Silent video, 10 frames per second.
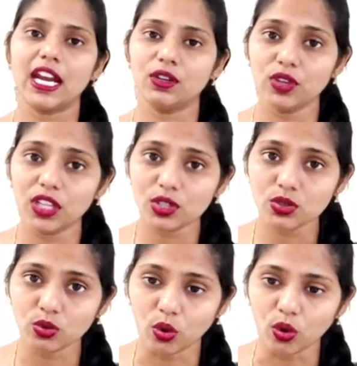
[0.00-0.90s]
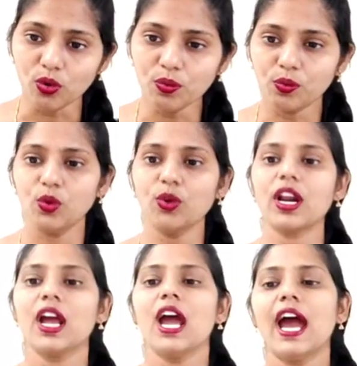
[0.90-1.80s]
and we need to go more
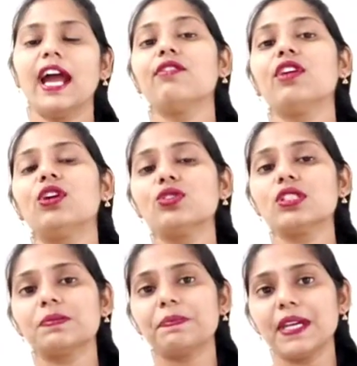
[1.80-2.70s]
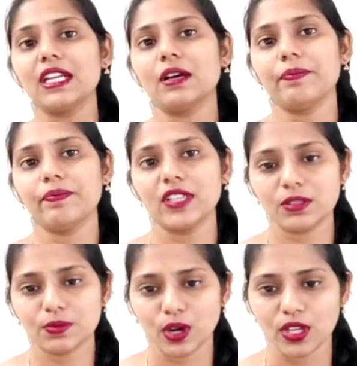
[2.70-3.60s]
and we need to speed up
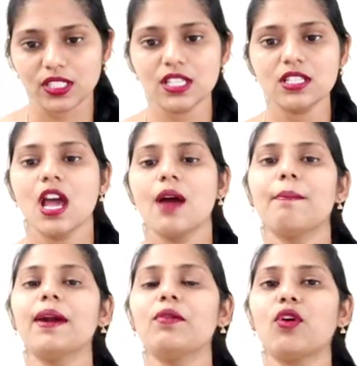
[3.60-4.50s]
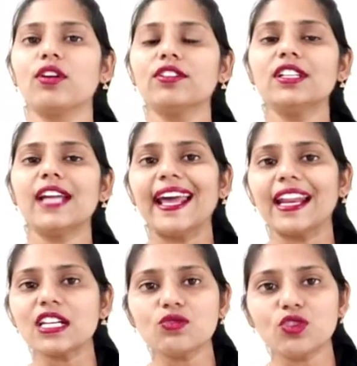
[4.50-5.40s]
this process but what are the
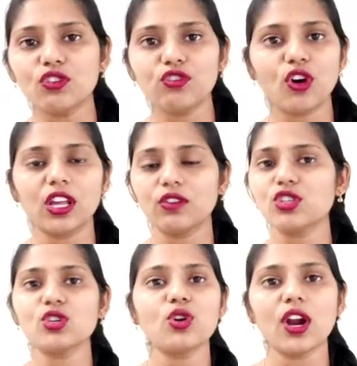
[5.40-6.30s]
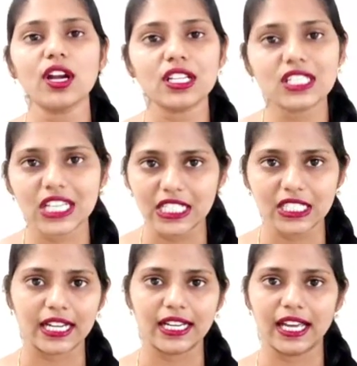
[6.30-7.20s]
direction we are following we should not
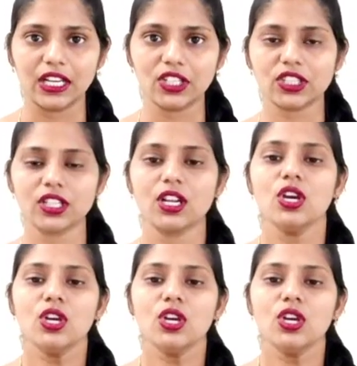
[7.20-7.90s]
change that direction